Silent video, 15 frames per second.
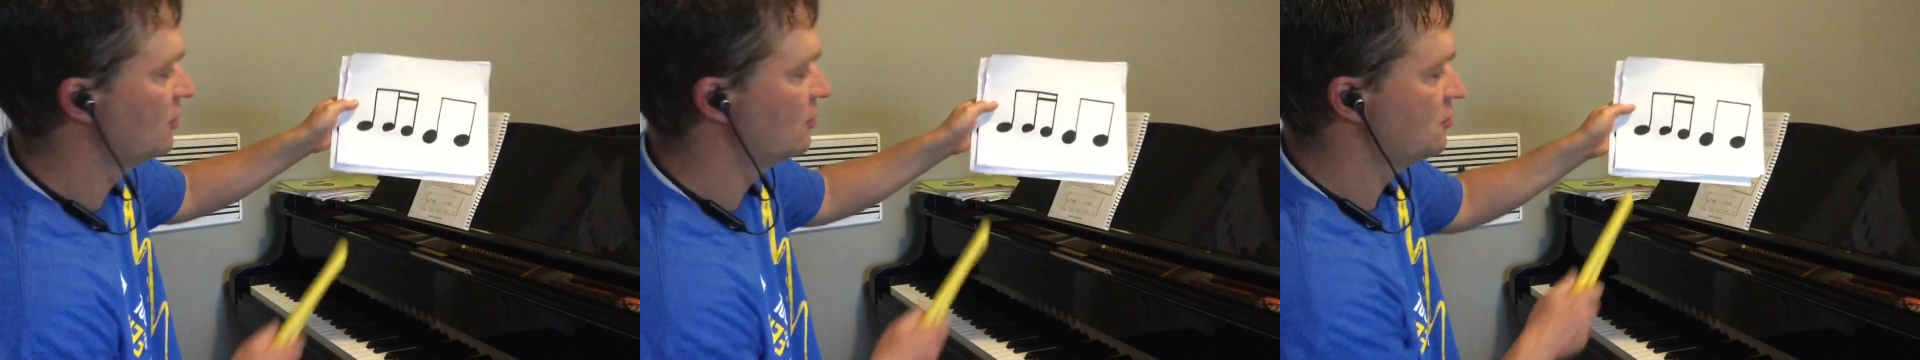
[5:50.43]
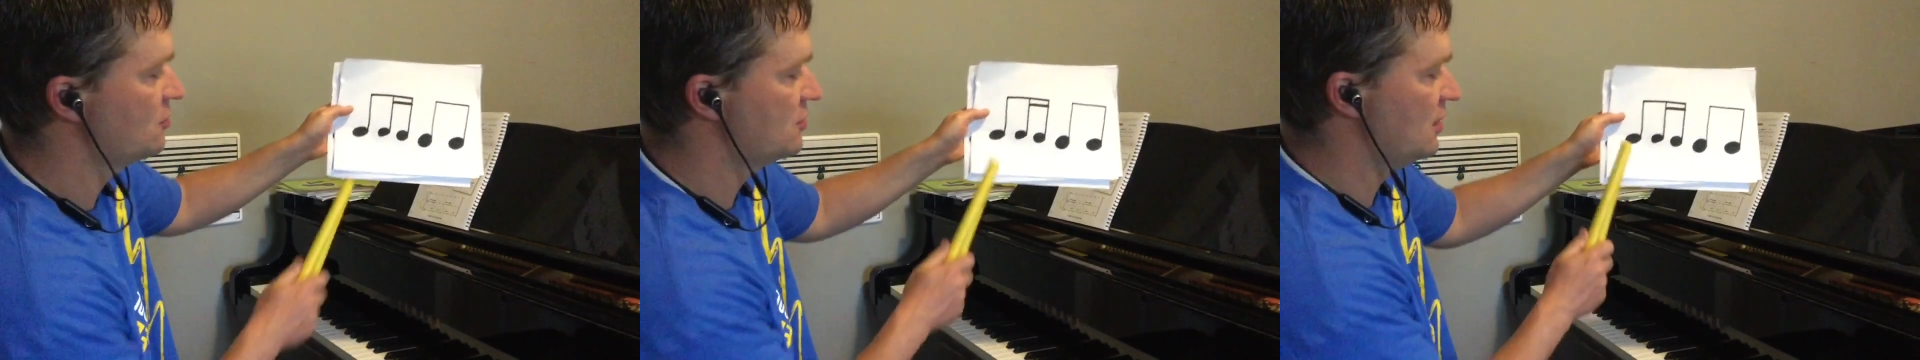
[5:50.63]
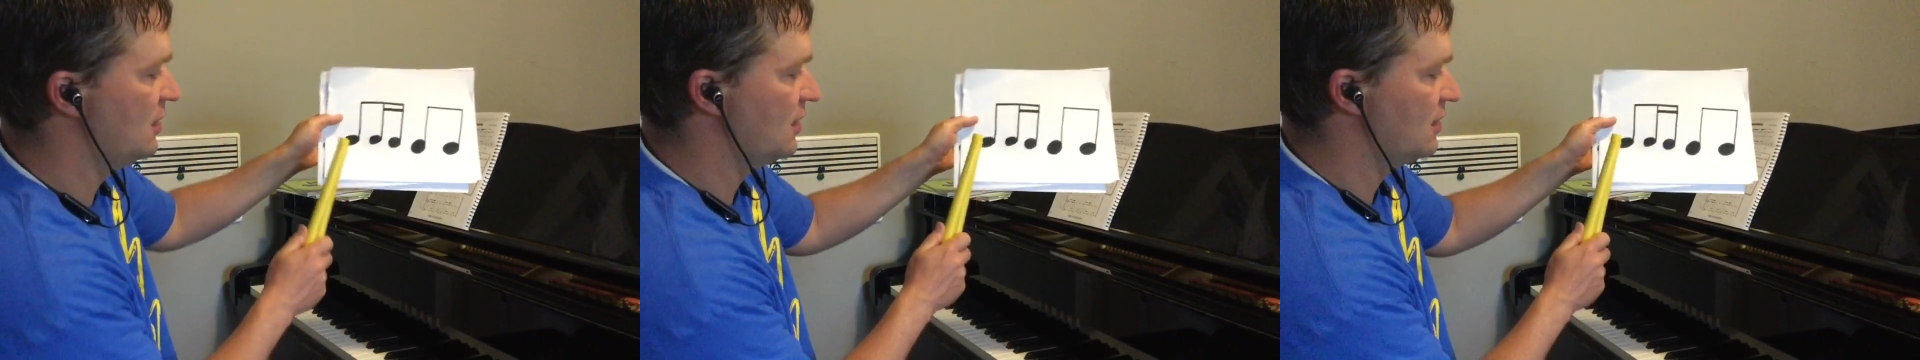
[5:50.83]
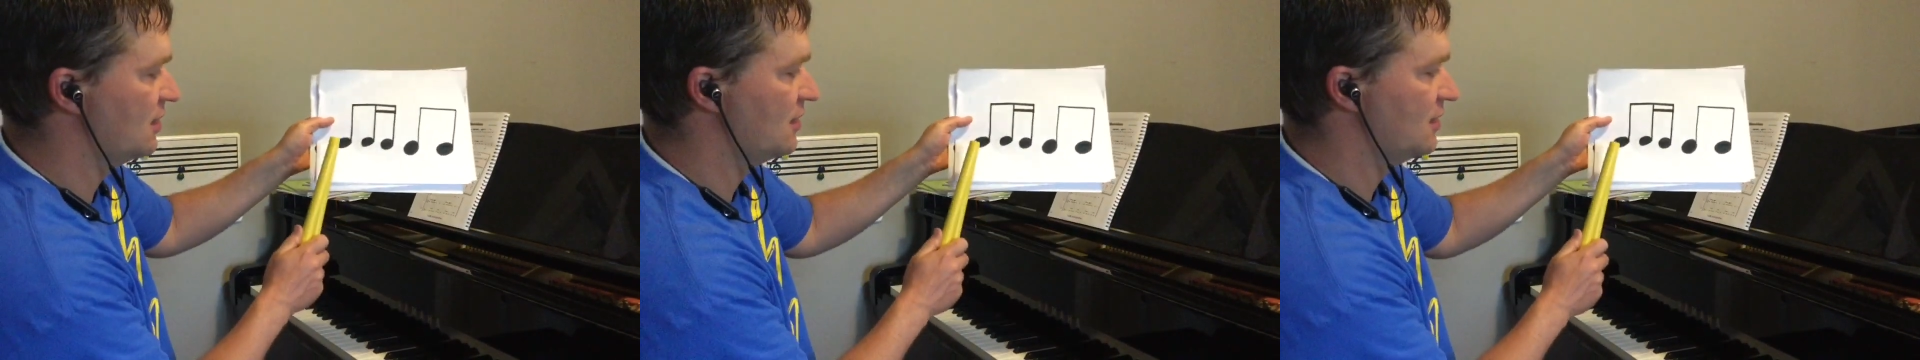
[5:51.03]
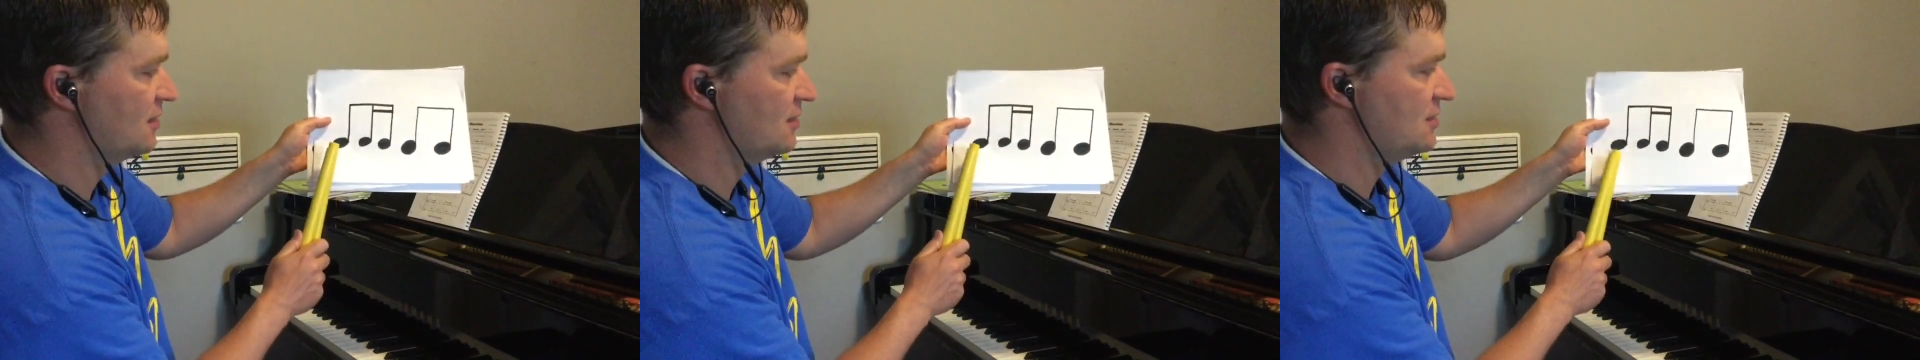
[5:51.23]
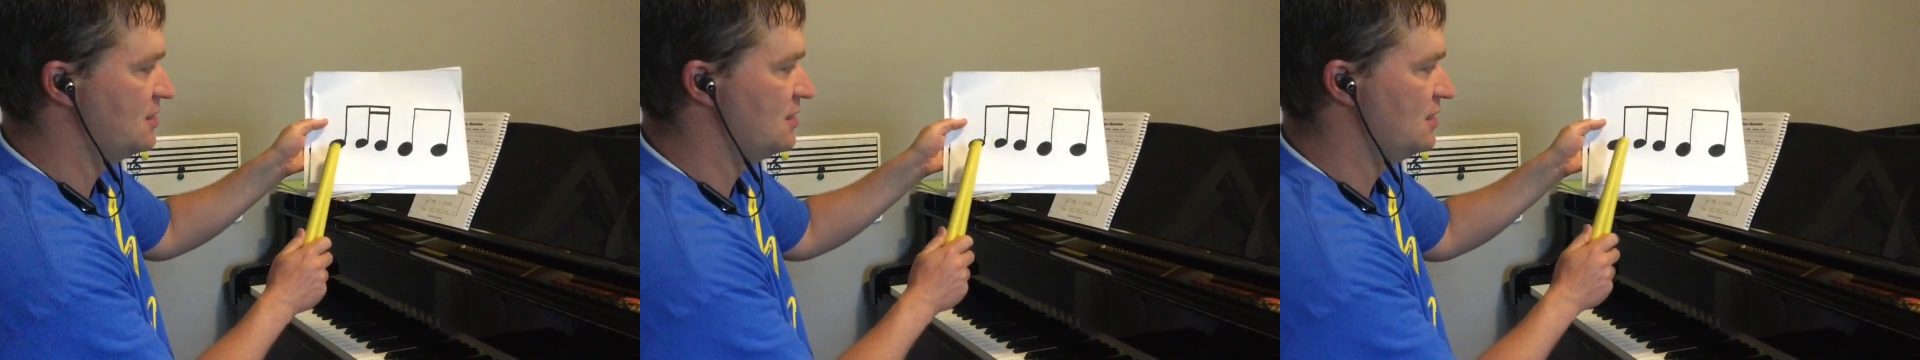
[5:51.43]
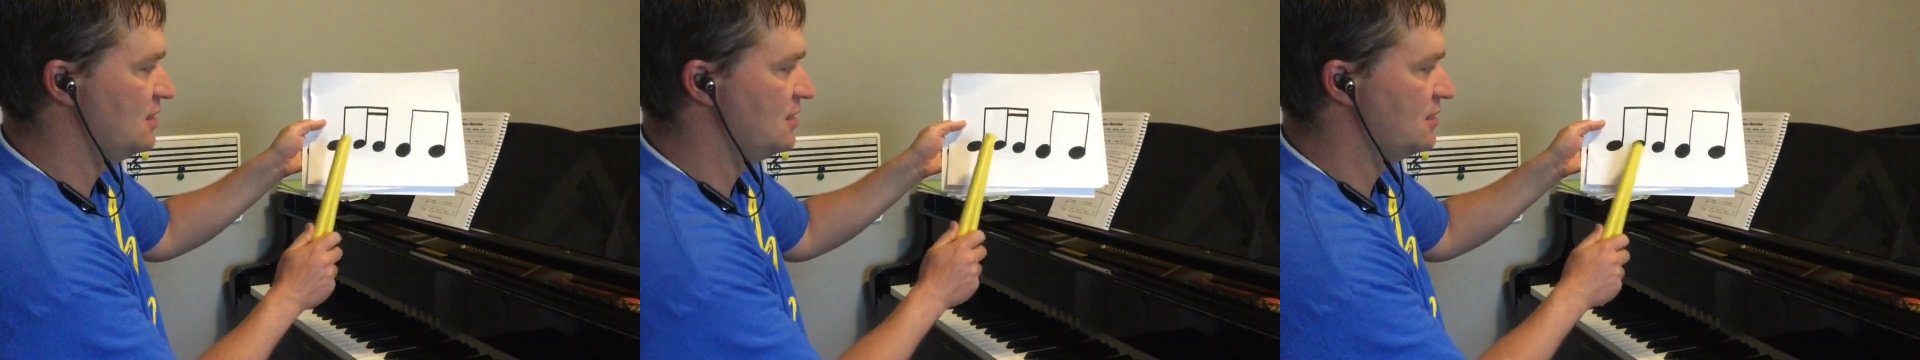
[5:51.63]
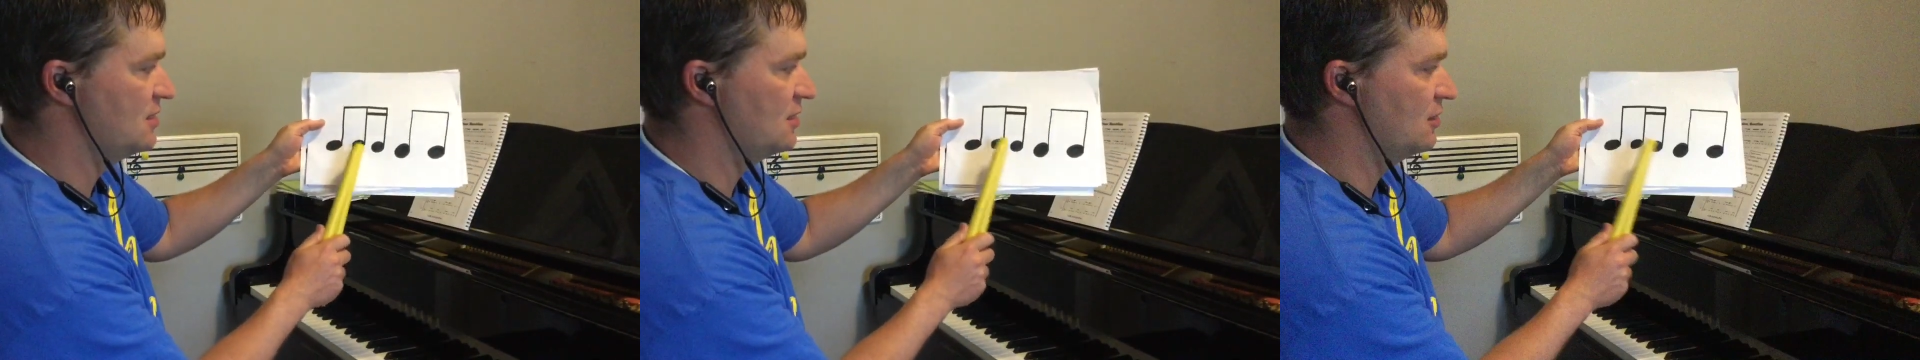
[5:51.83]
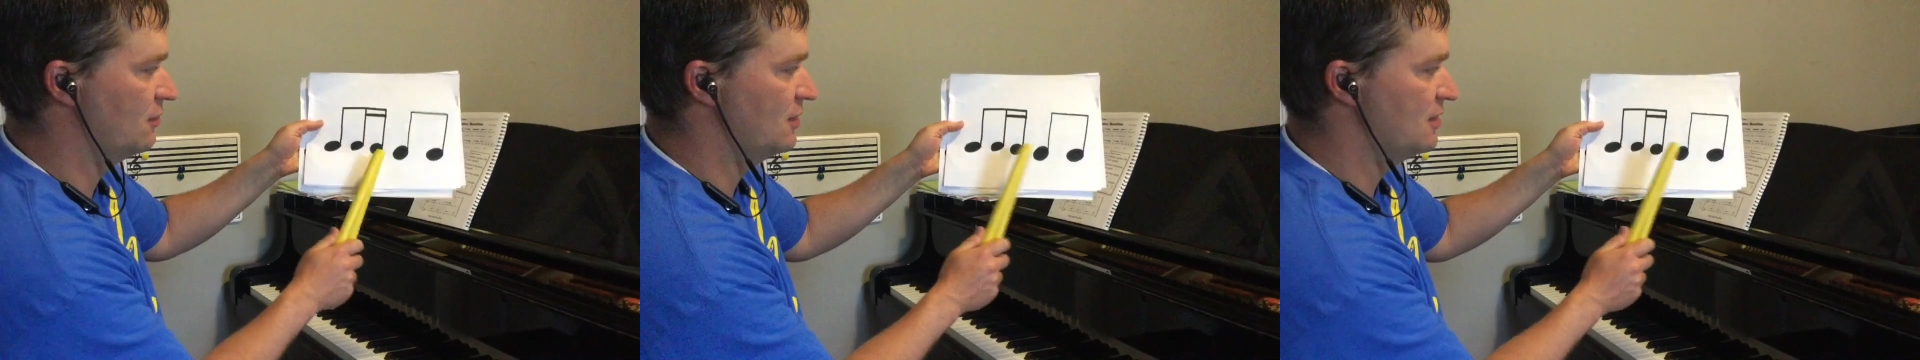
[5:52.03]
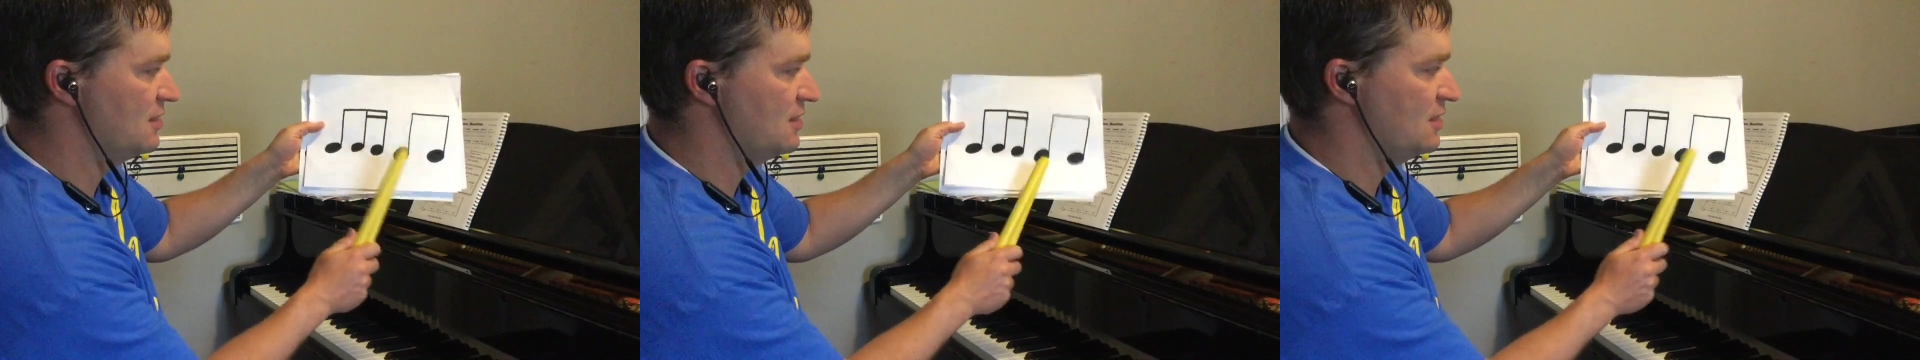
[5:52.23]
You see it? T,
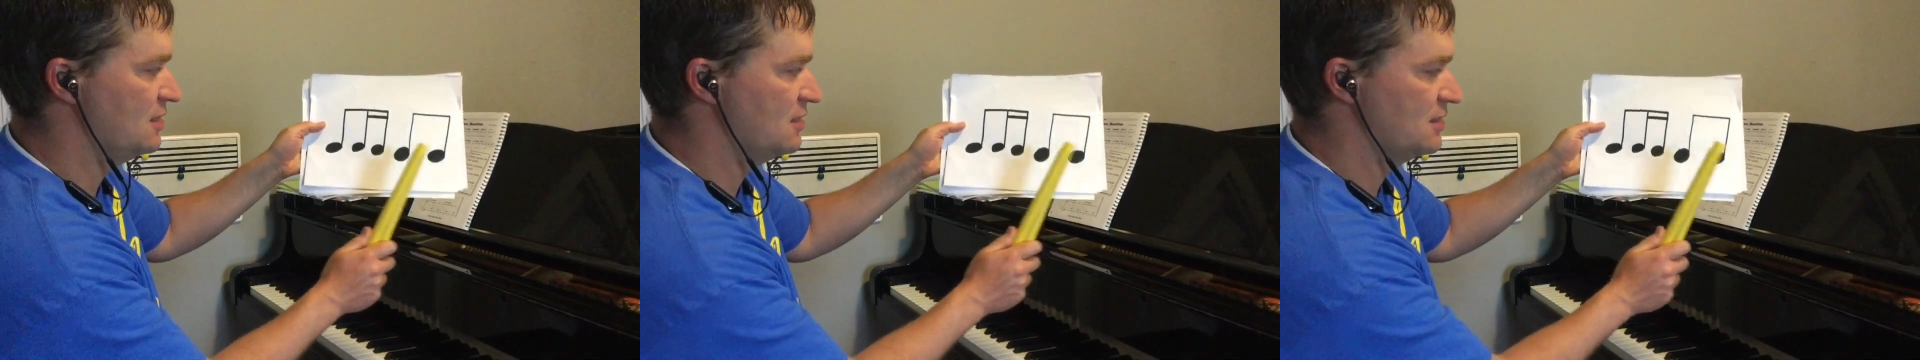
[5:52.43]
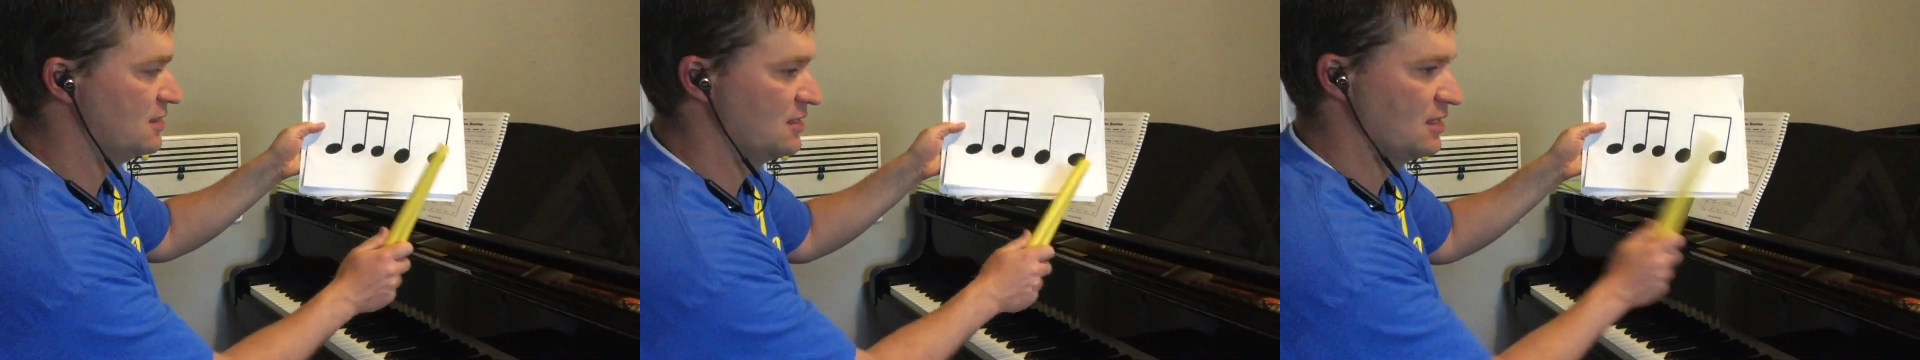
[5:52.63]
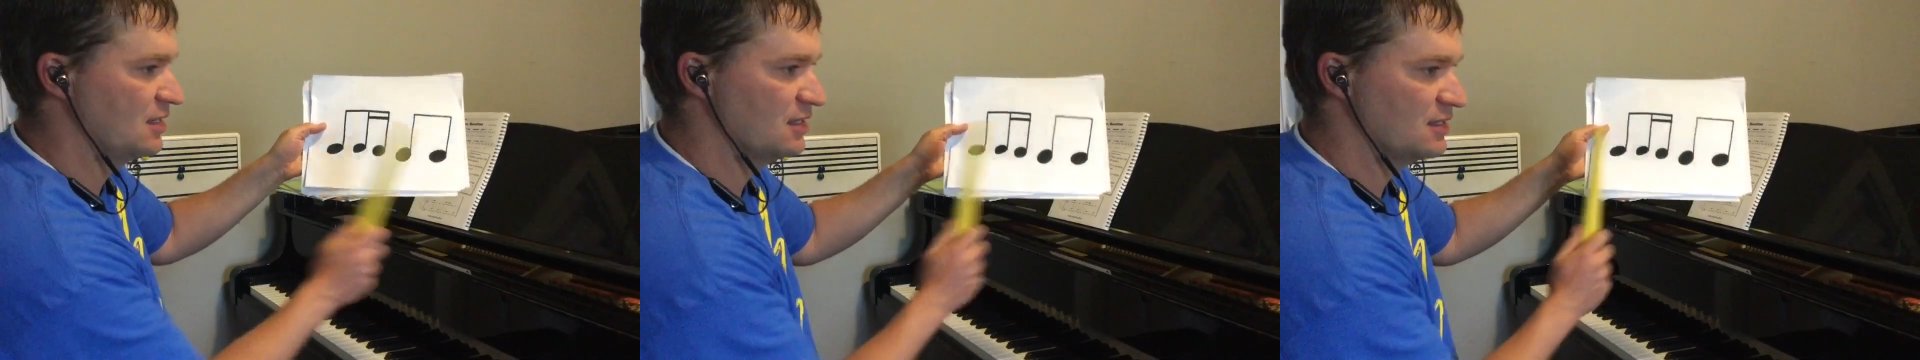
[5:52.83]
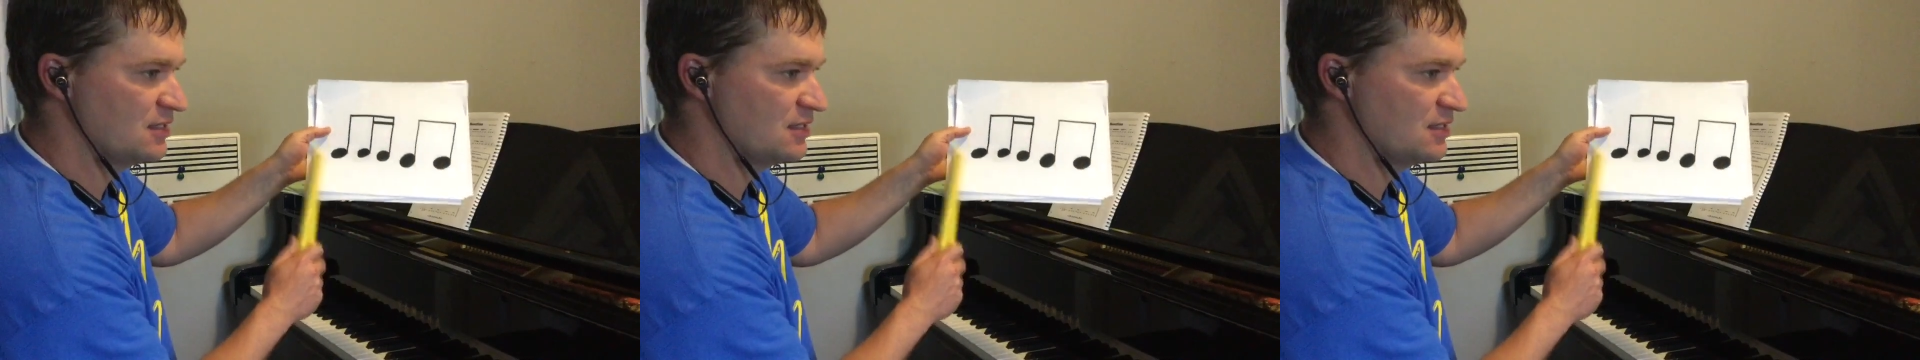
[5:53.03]
teary, T, T,